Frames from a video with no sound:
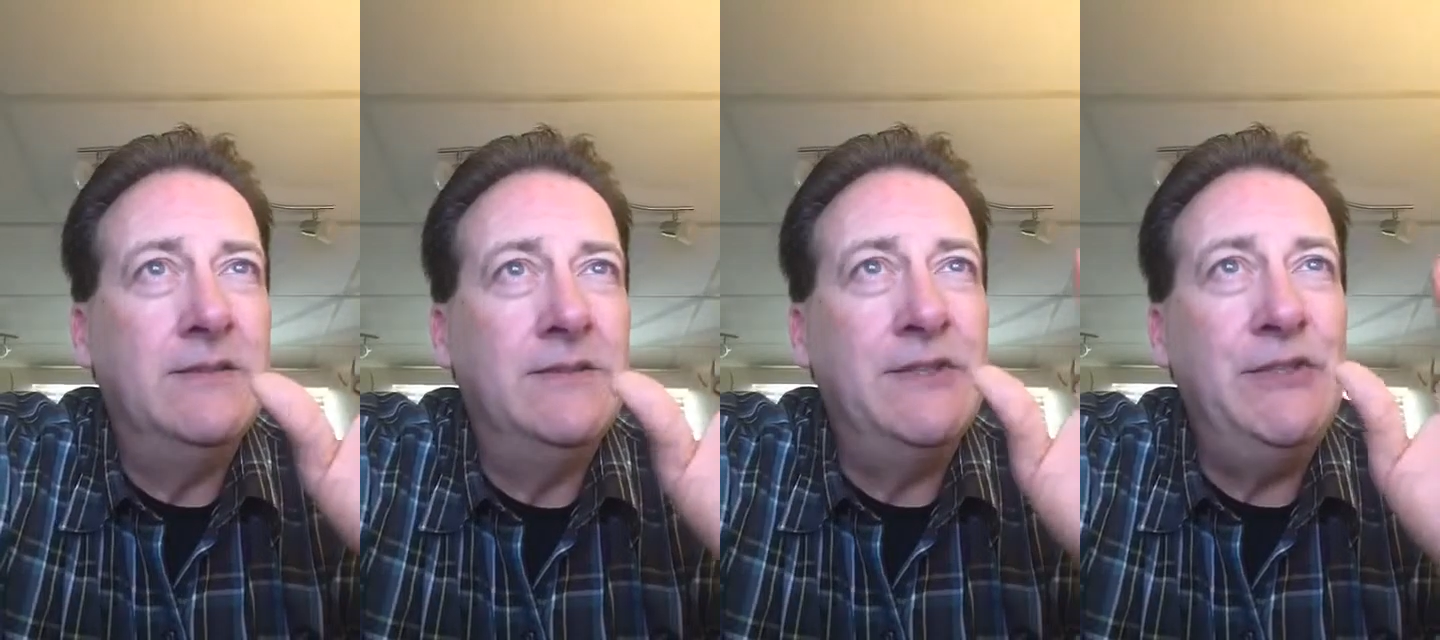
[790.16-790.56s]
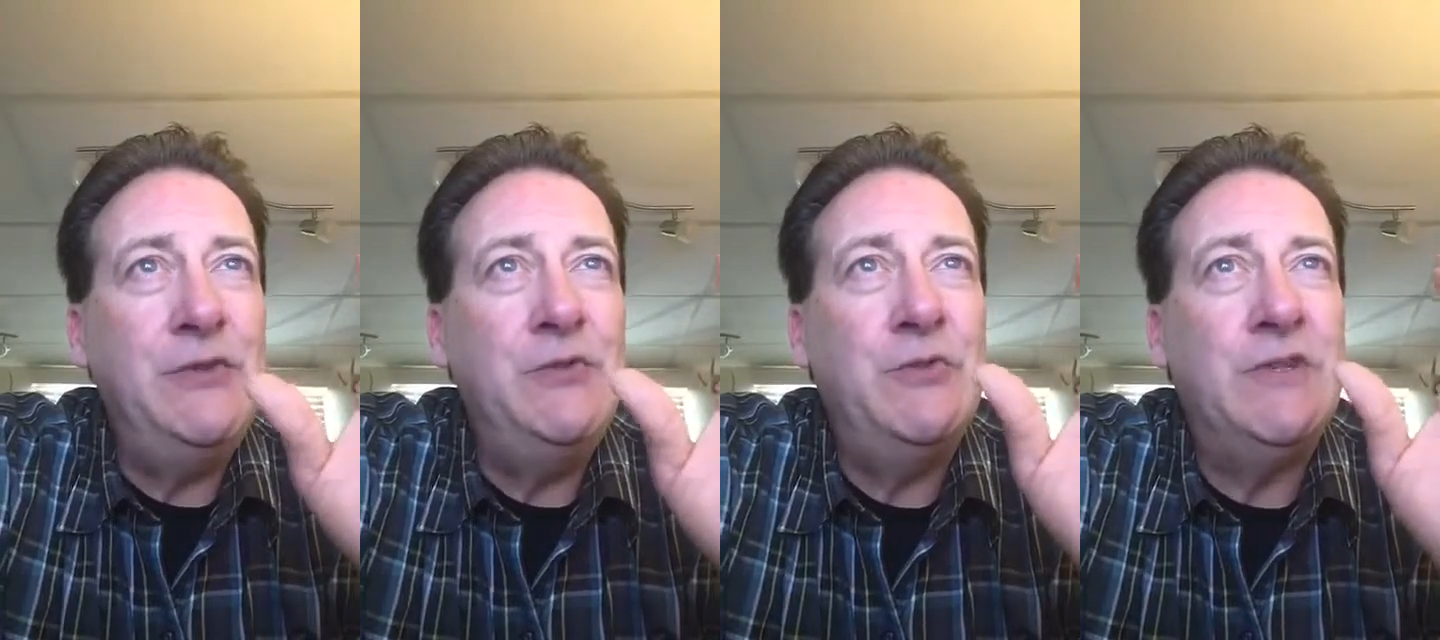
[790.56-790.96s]
the
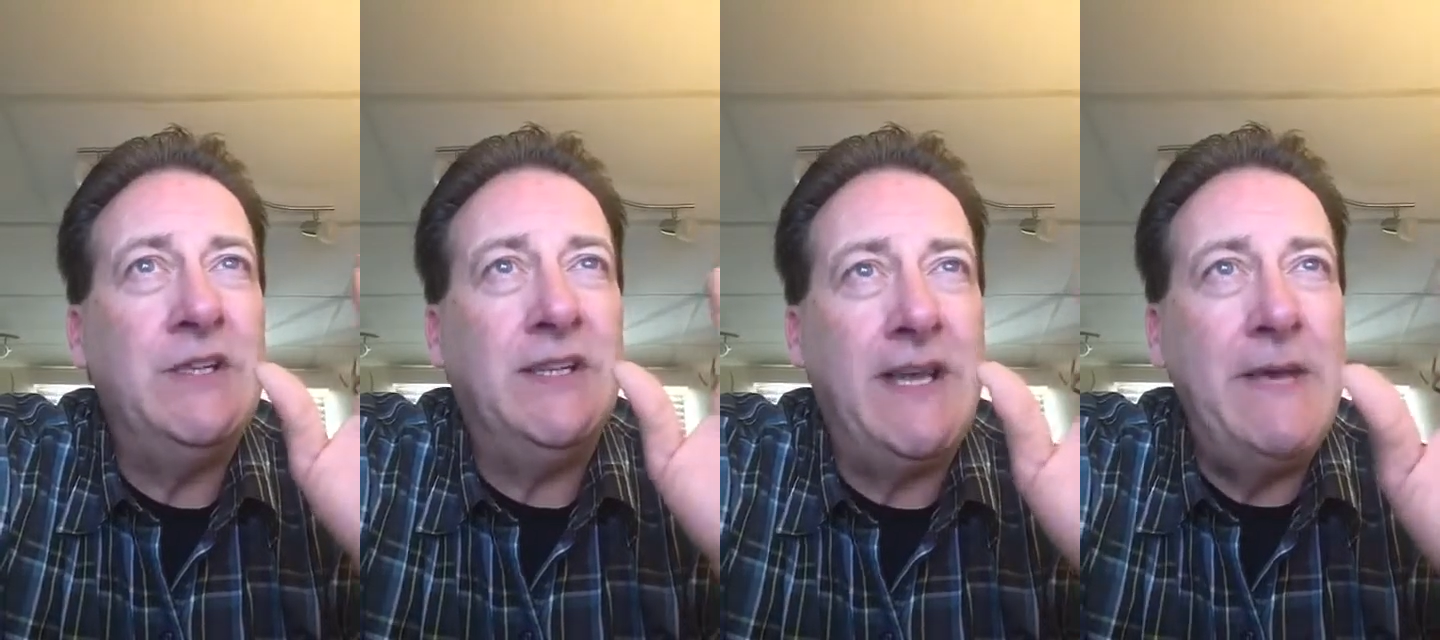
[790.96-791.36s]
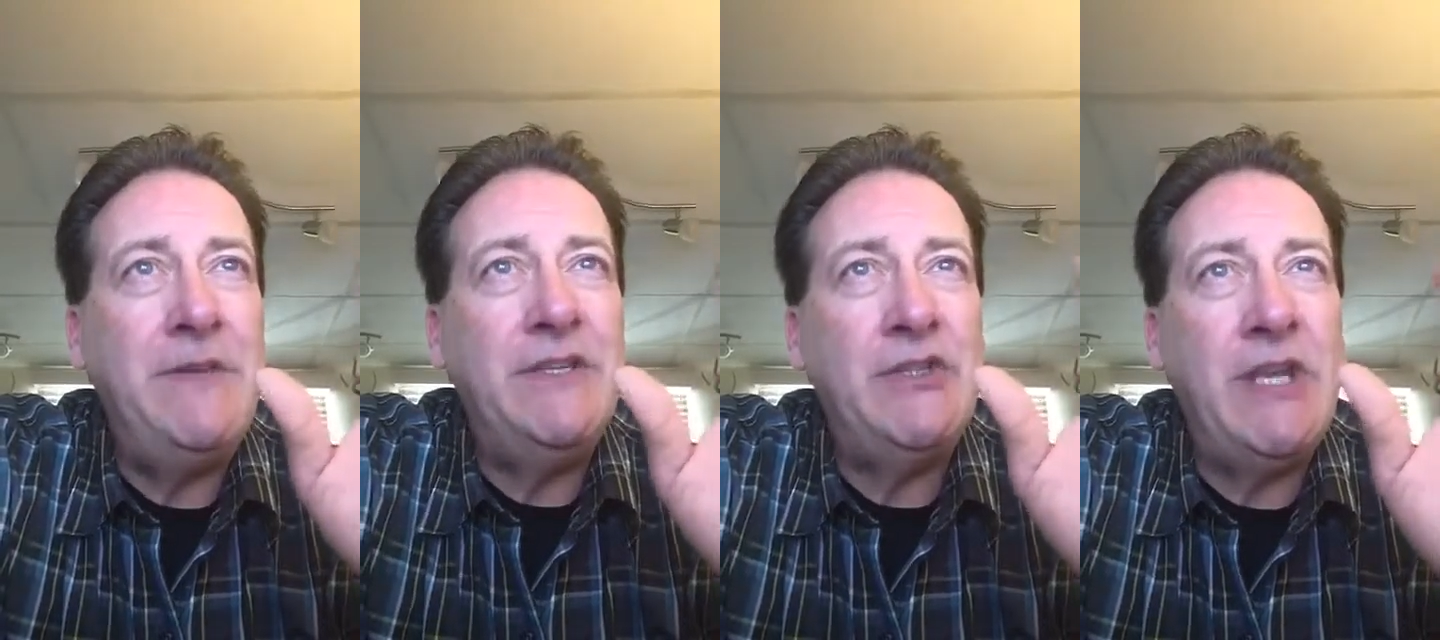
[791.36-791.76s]
new
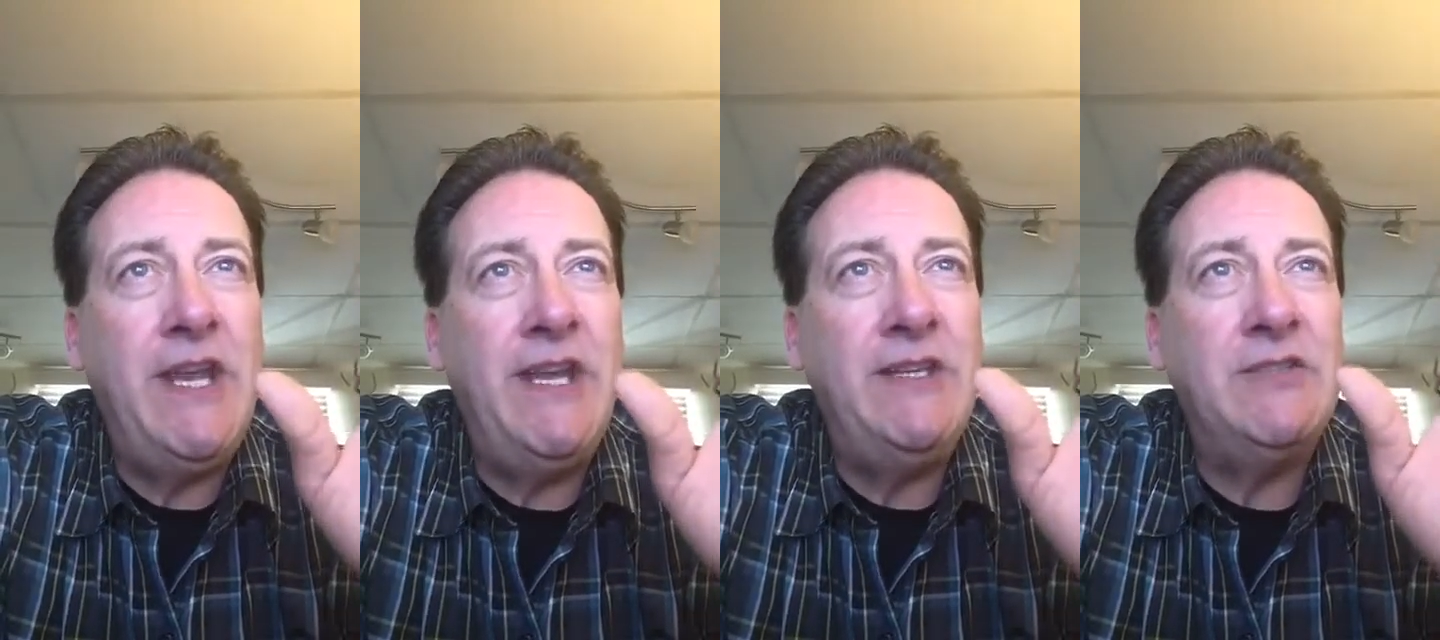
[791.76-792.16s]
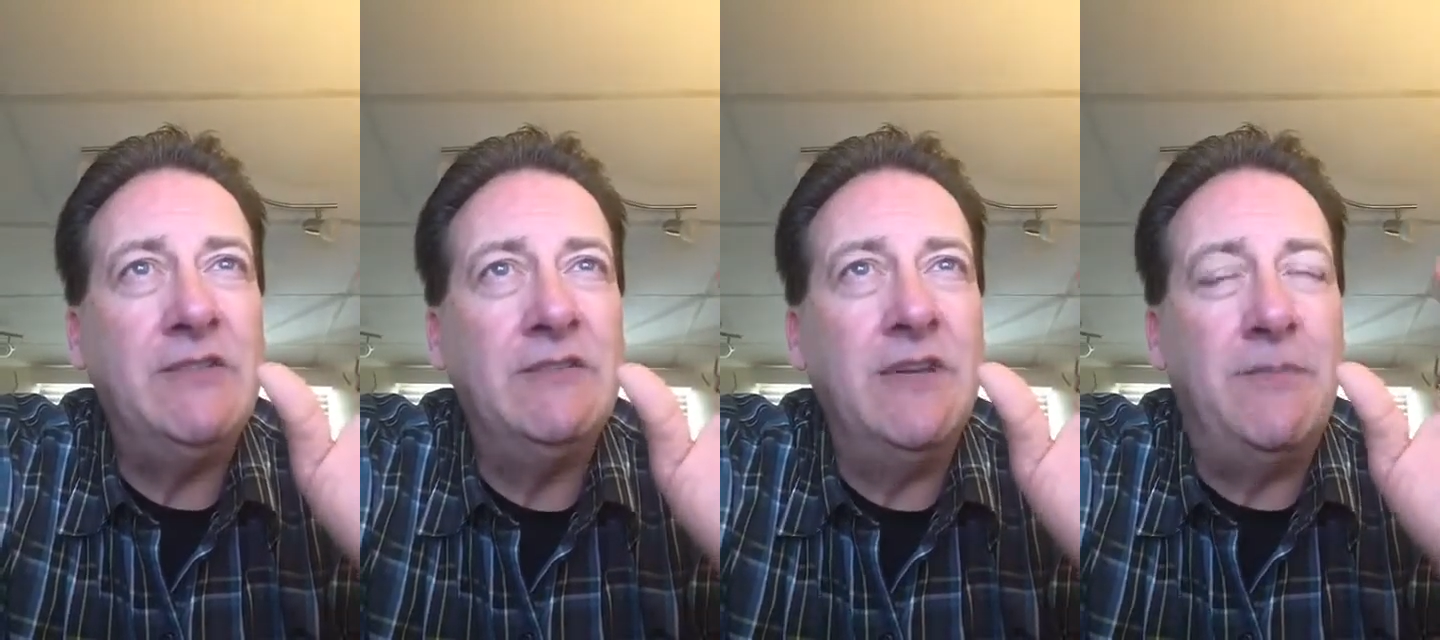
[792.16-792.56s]
climate
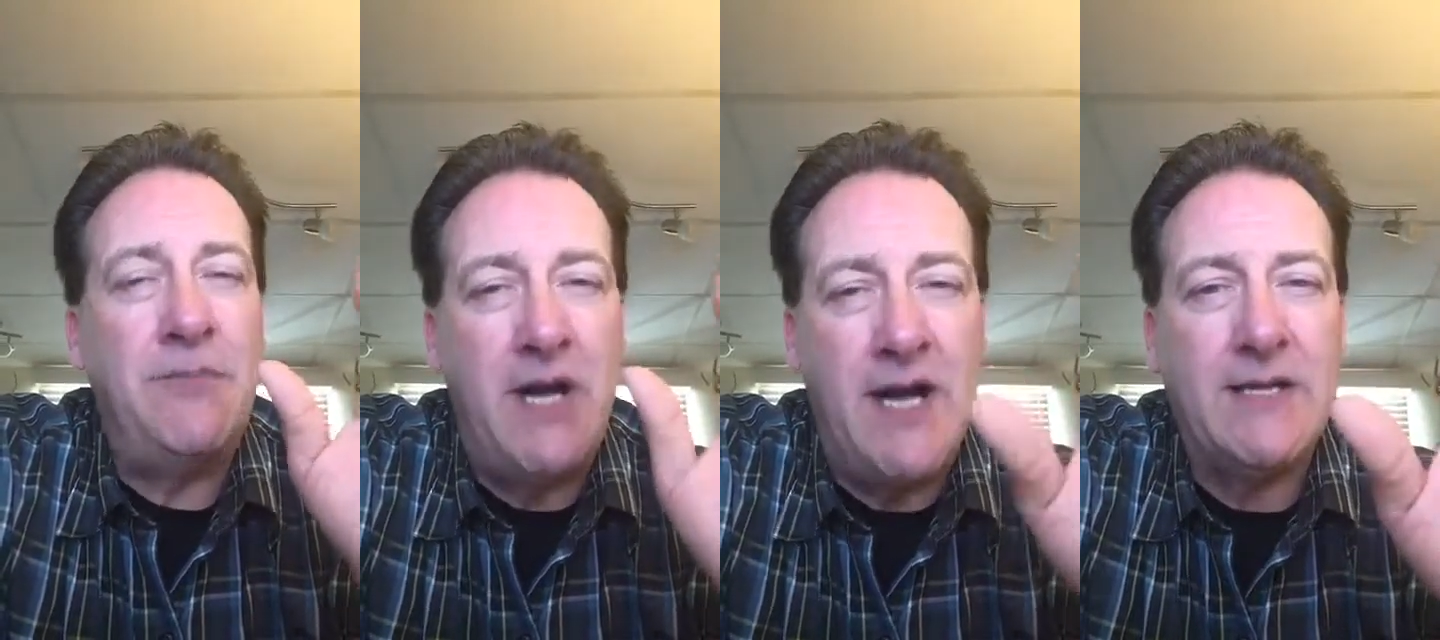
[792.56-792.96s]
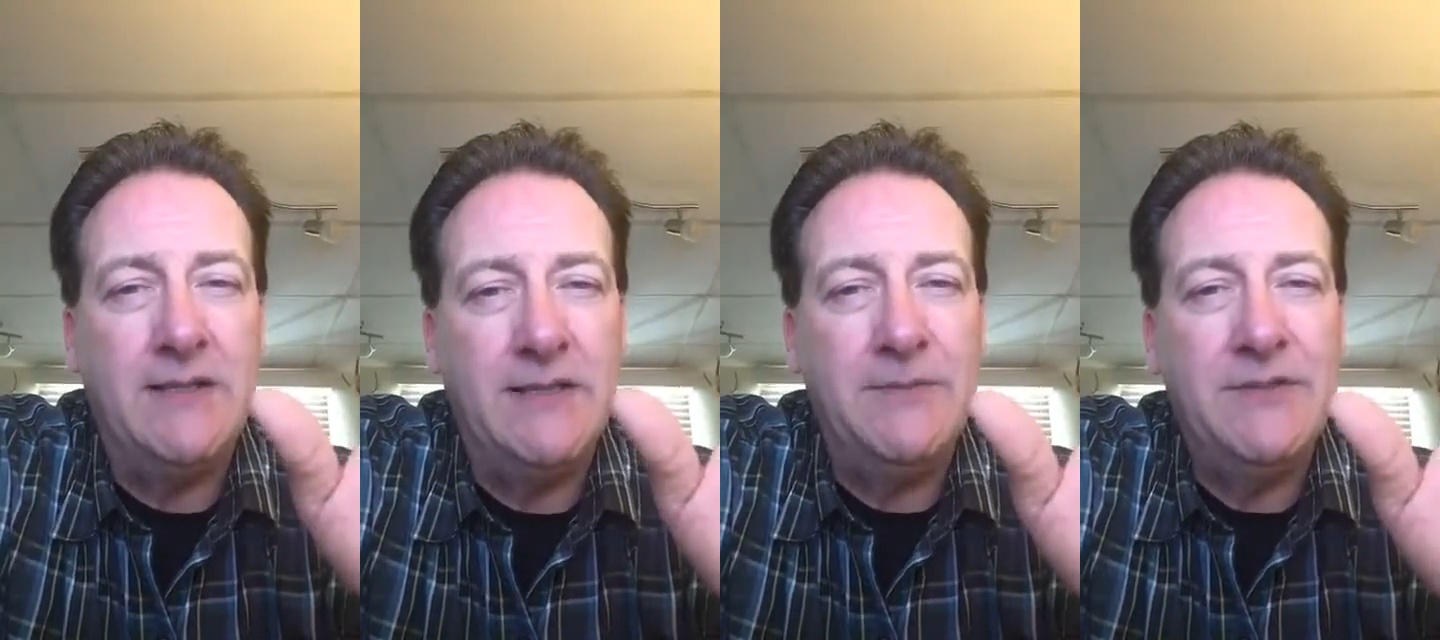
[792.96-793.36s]
change
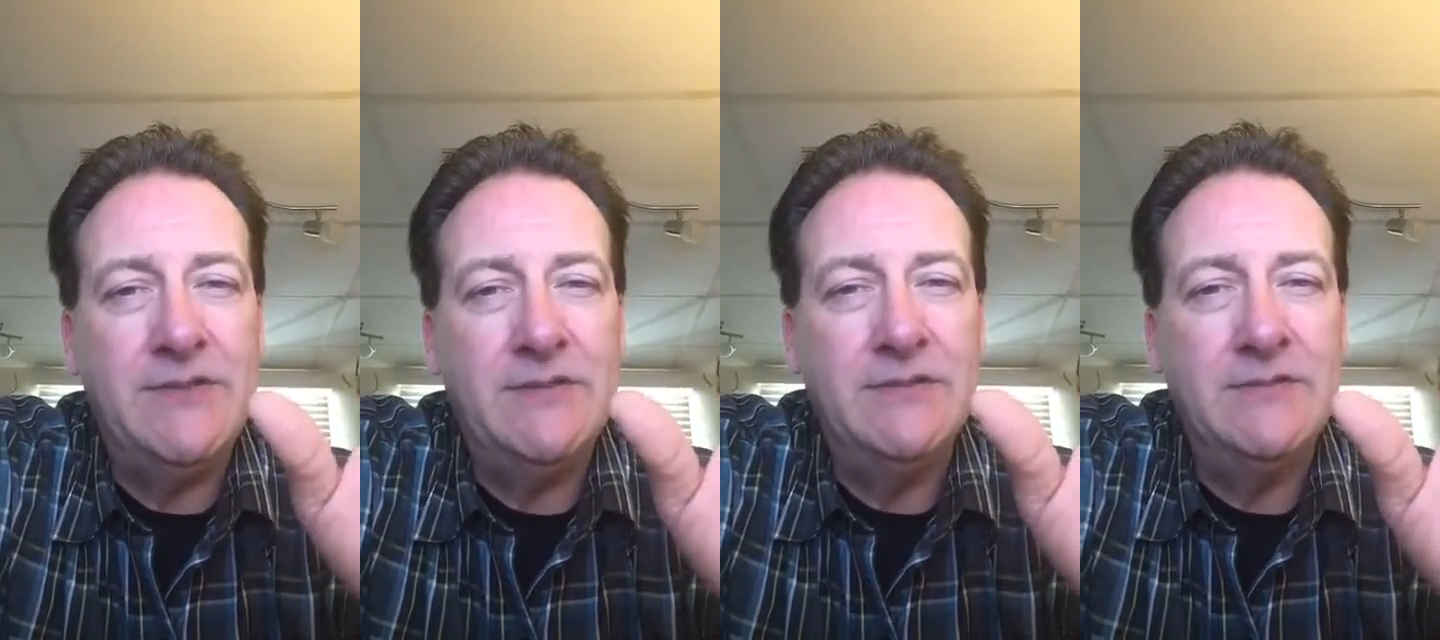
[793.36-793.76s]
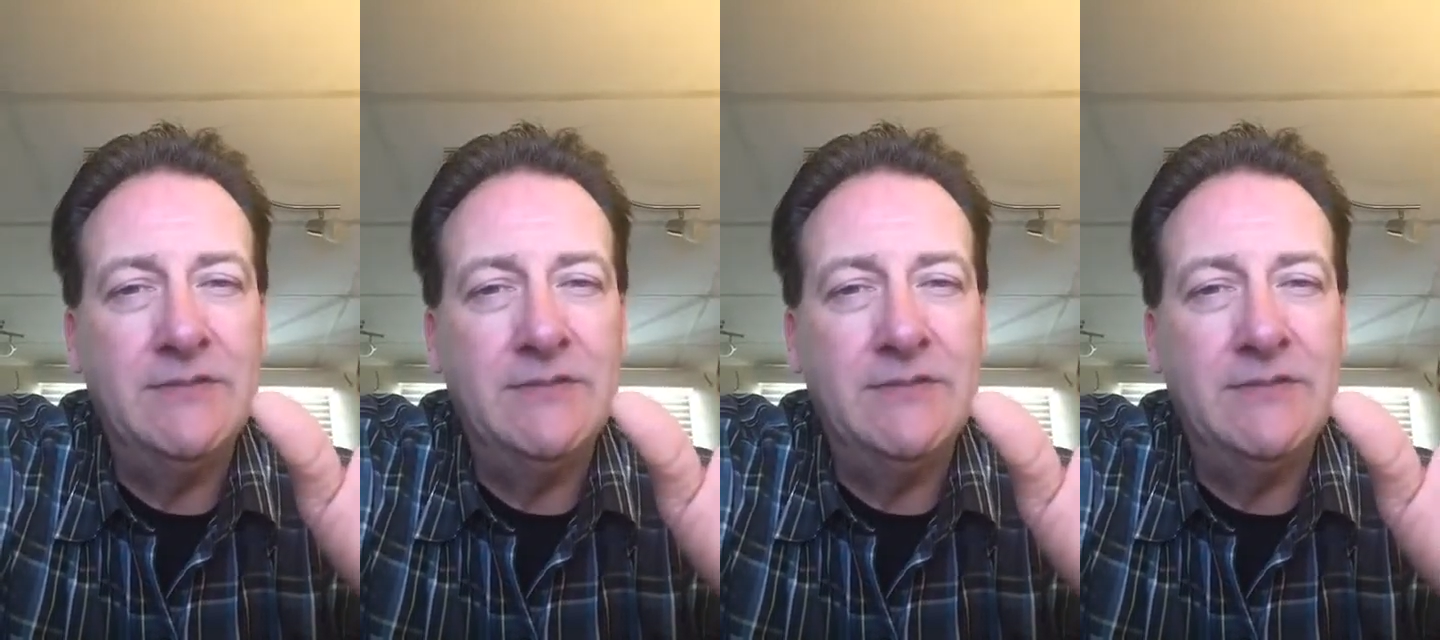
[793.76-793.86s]
apocalypse,